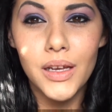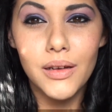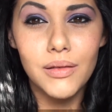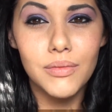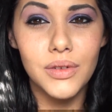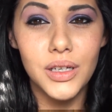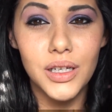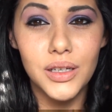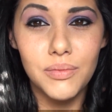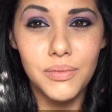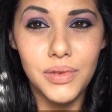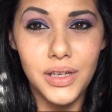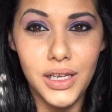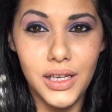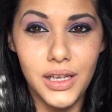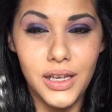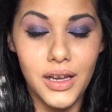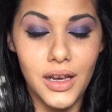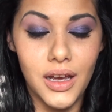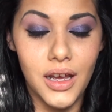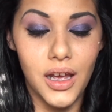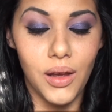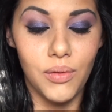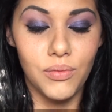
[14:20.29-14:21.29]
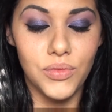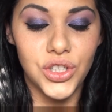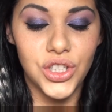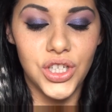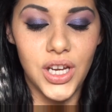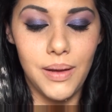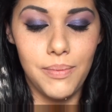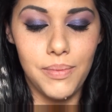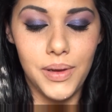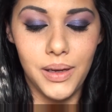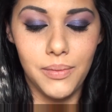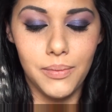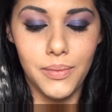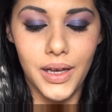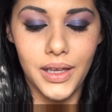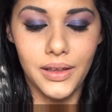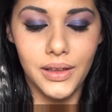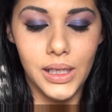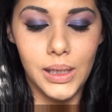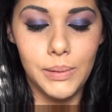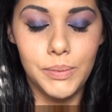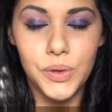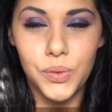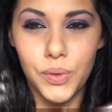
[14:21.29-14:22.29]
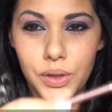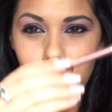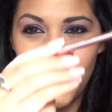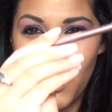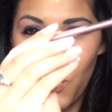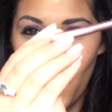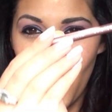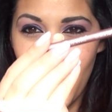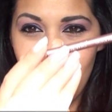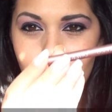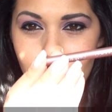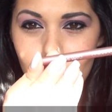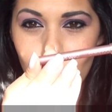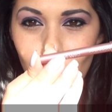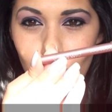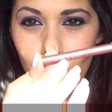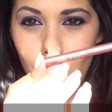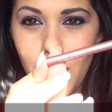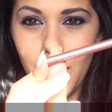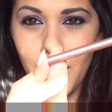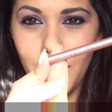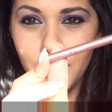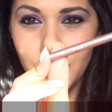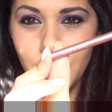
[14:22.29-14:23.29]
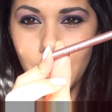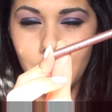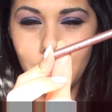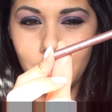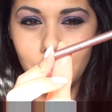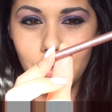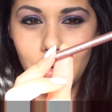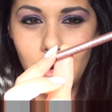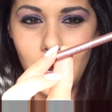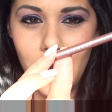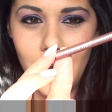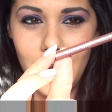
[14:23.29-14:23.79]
I'm going to be shaping my lips with the Wet n Wild Color